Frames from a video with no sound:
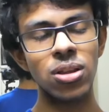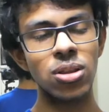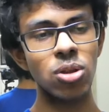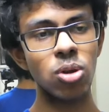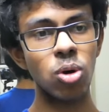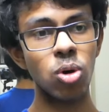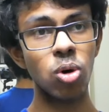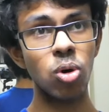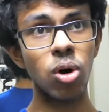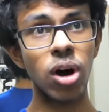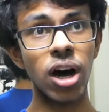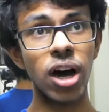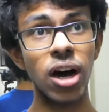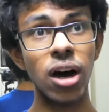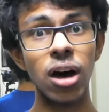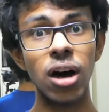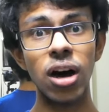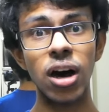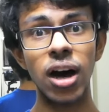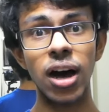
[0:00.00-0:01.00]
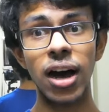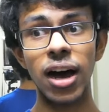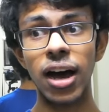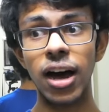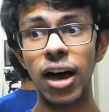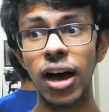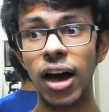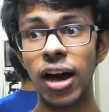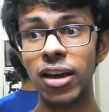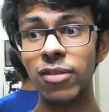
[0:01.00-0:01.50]
So
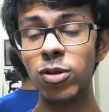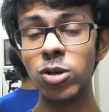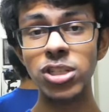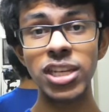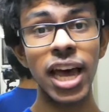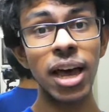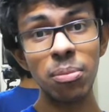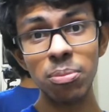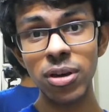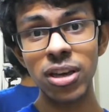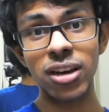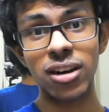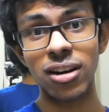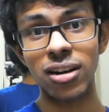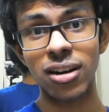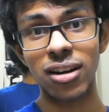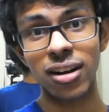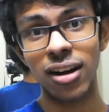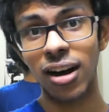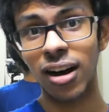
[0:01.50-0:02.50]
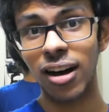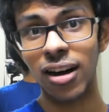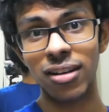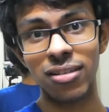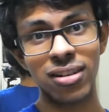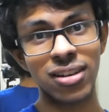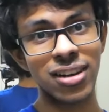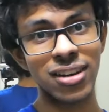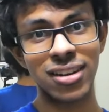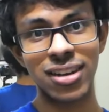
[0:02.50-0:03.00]
I was happier
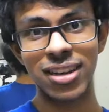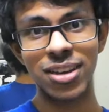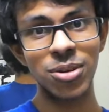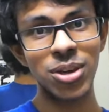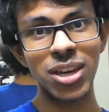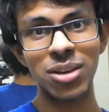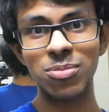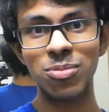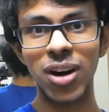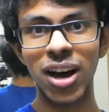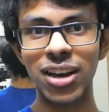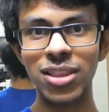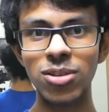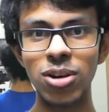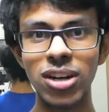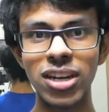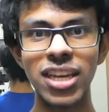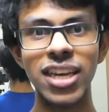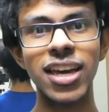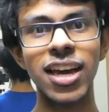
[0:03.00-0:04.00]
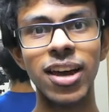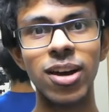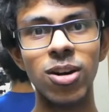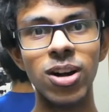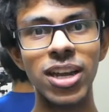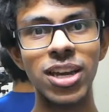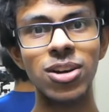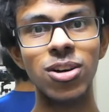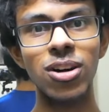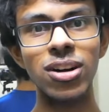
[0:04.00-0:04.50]
because I thought ki I
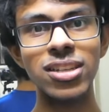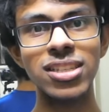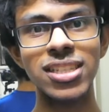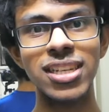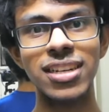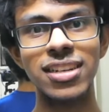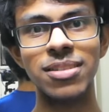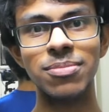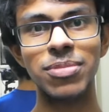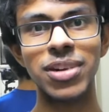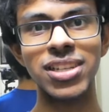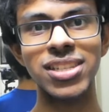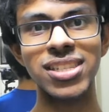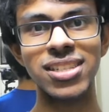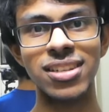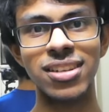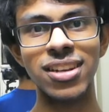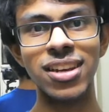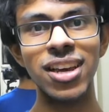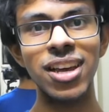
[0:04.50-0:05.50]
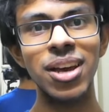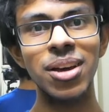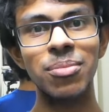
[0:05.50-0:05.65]
already got a seat in Princeton.